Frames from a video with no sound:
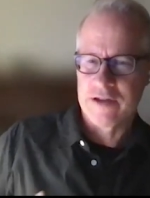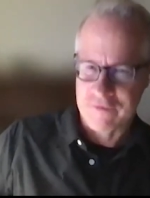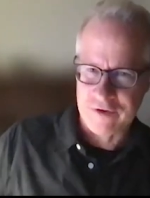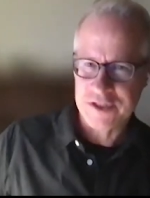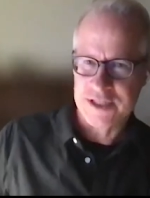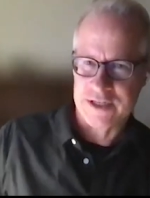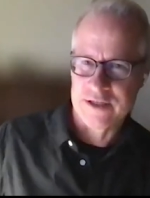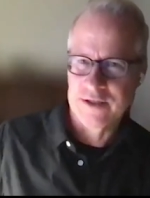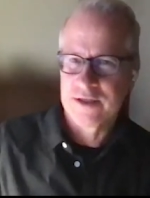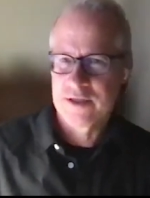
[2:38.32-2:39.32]
in the first
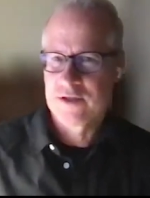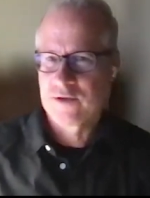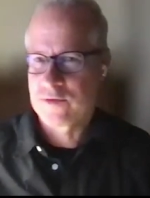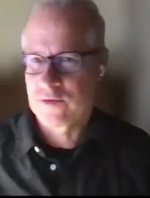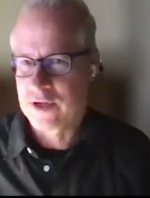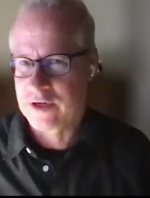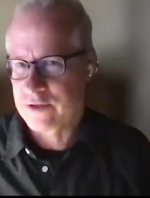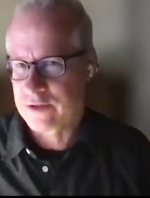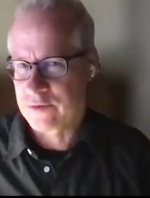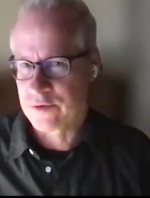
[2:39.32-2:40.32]
year,
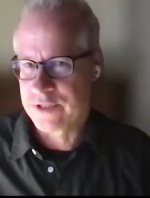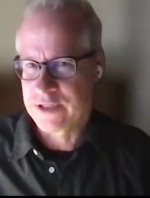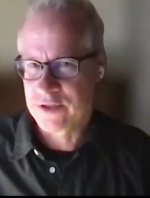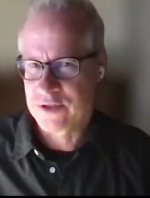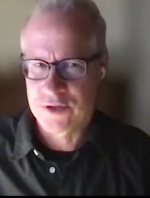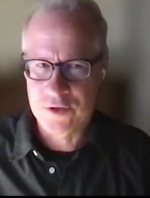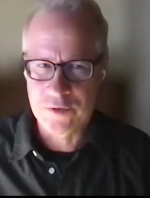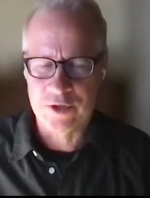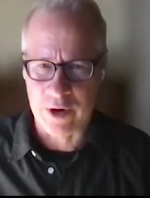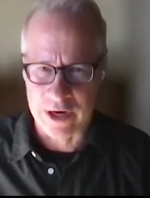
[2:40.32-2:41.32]
there are only
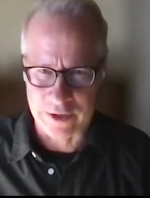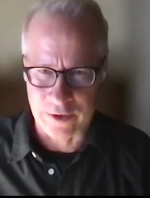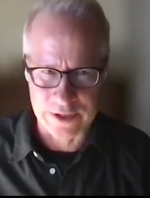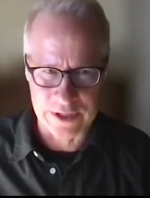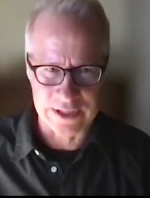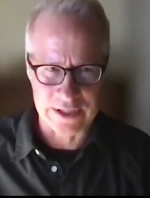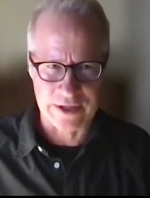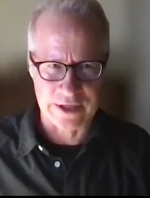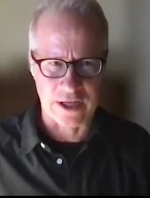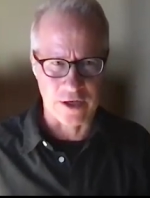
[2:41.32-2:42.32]
two required courses.
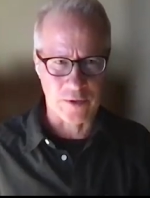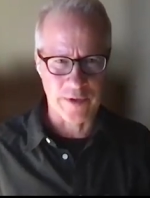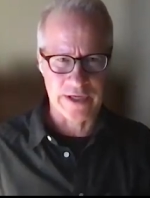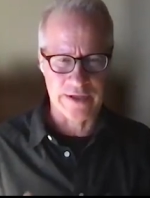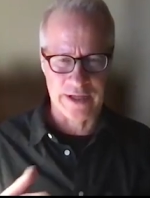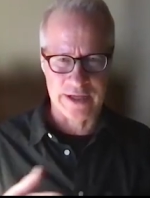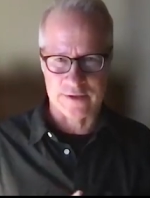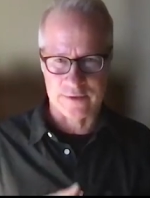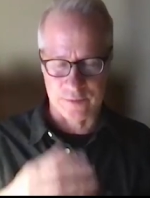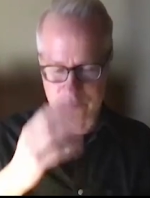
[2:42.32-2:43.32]
There are the colloquia
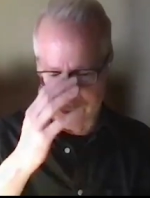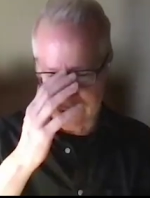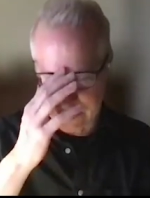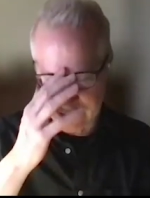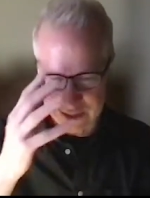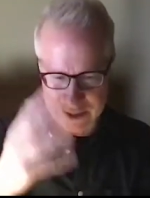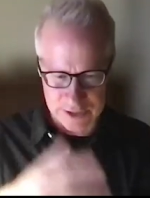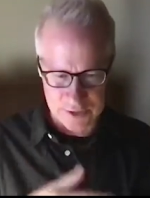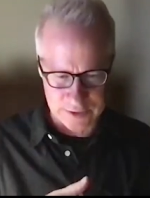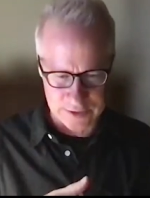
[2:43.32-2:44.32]
that we
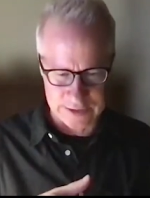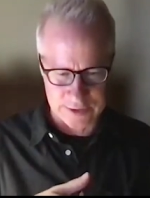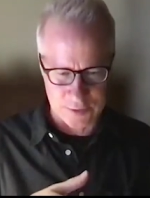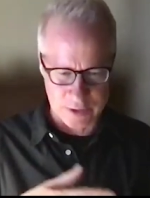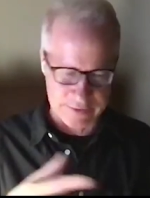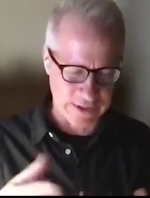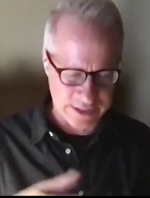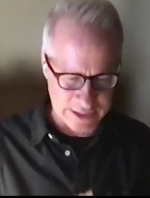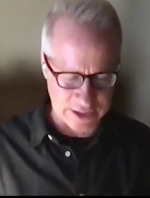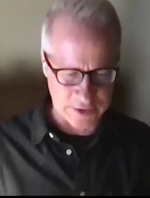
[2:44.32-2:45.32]
teach, each one of
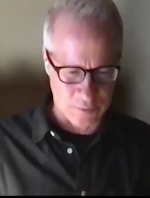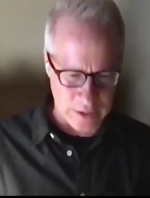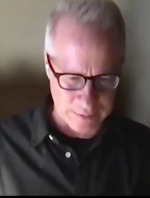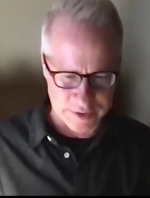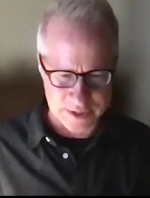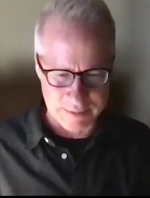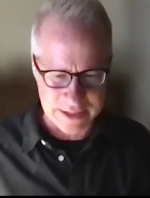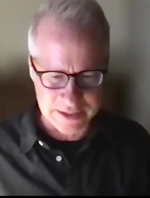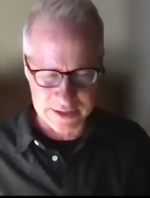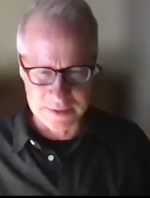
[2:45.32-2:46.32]
us teaches one per
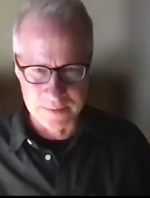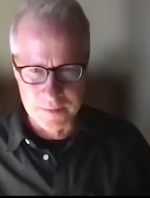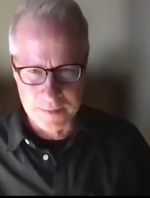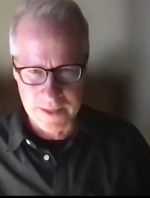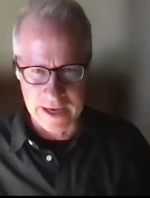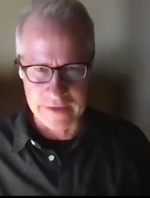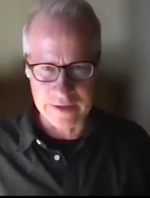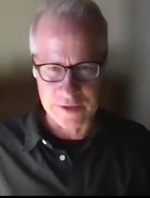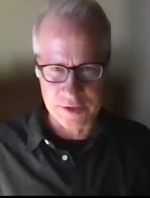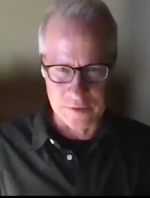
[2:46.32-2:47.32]
semester, and
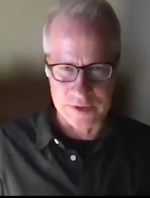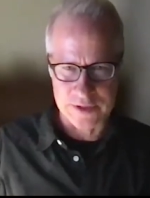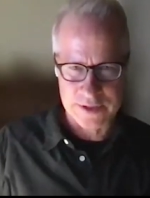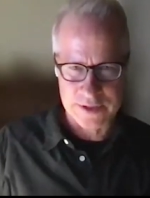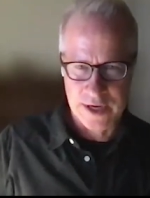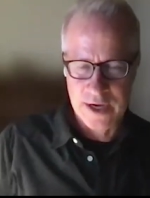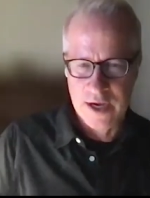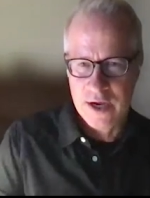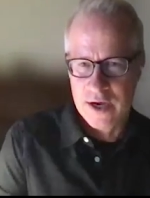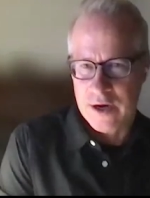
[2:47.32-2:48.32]
then the students
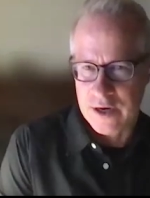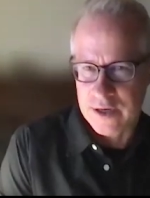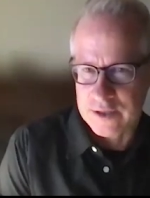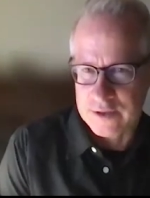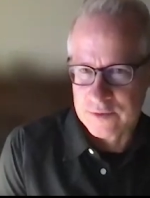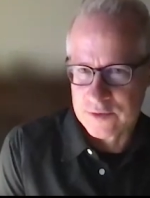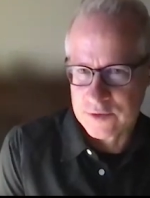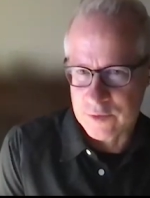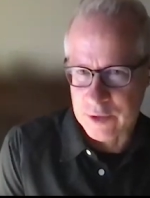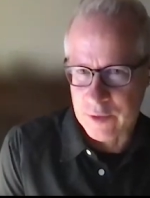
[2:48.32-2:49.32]
are
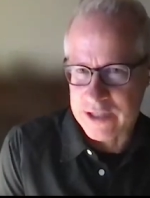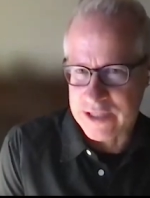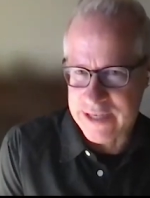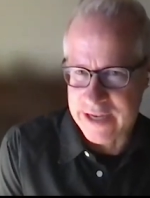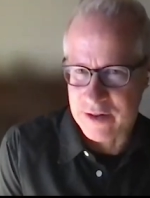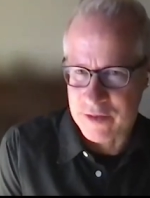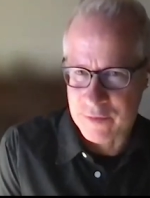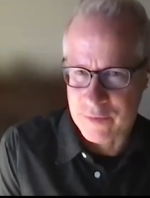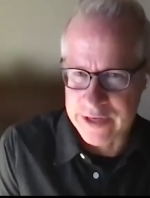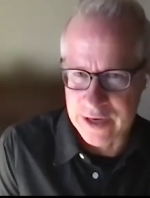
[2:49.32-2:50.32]
required to take
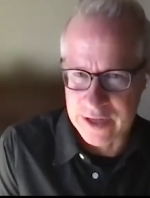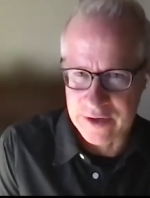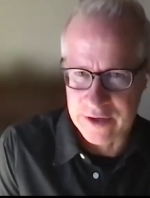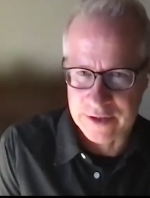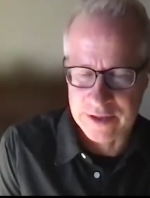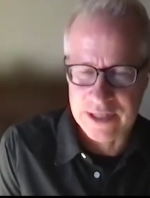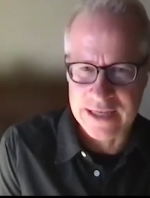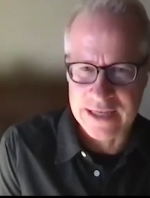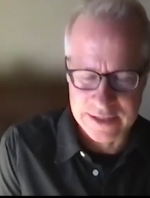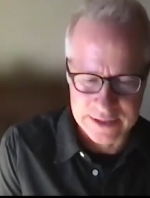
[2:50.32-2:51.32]
three other
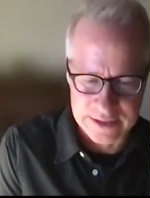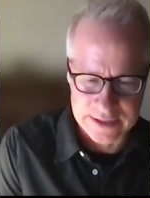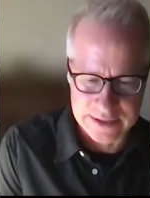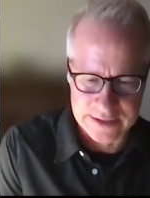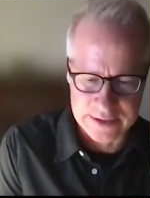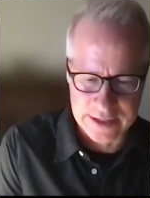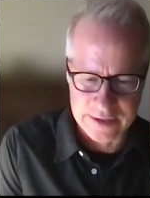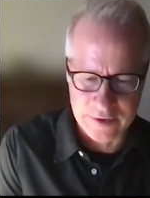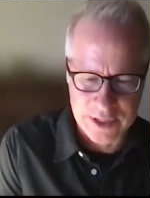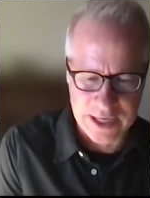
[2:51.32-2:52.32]
classes. And,
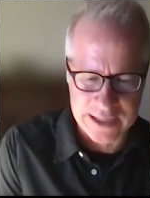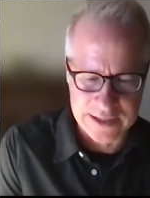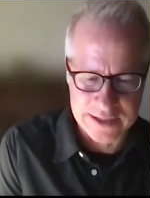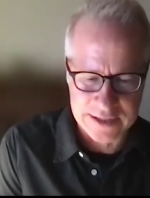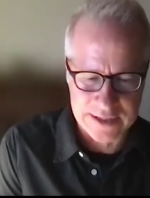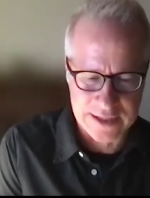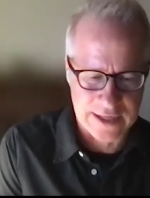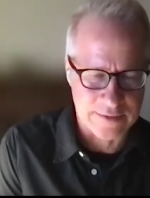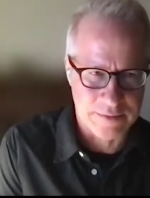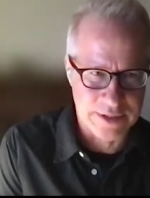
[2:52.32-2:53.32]
and those classes
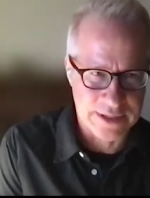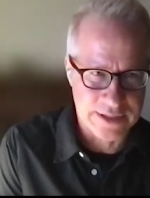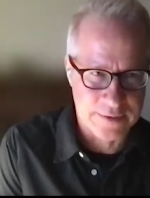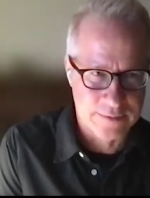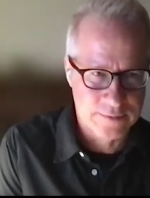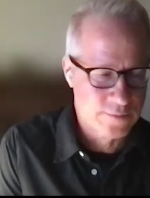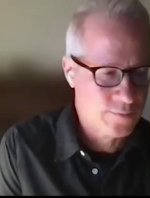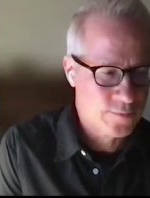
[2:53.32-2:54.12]
can be